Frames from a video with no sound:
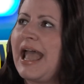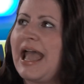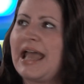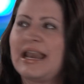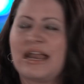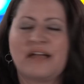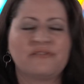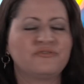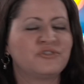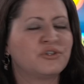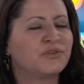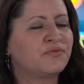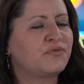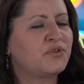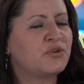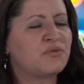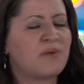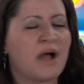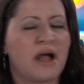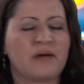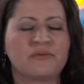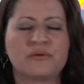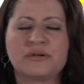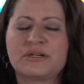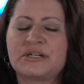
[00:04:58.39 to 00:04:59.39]
And after a
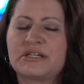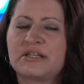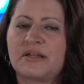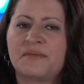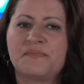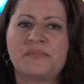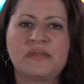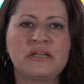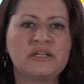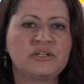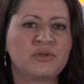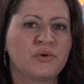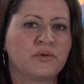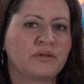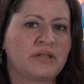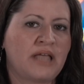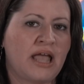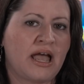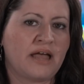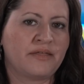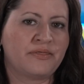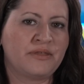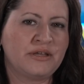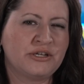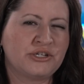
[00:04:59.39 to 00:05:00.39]
few hours, something told
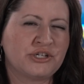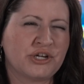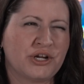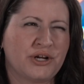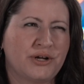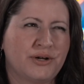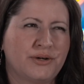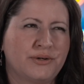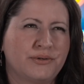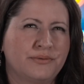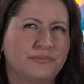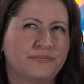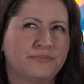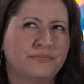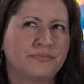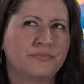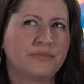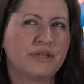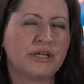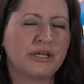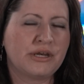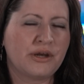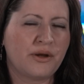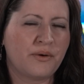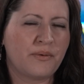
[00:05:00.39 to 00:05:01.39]
Kathy Jo,
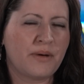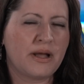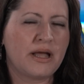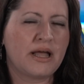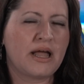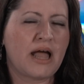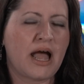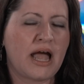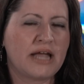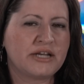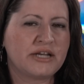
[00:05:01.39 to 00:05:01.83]
you know what,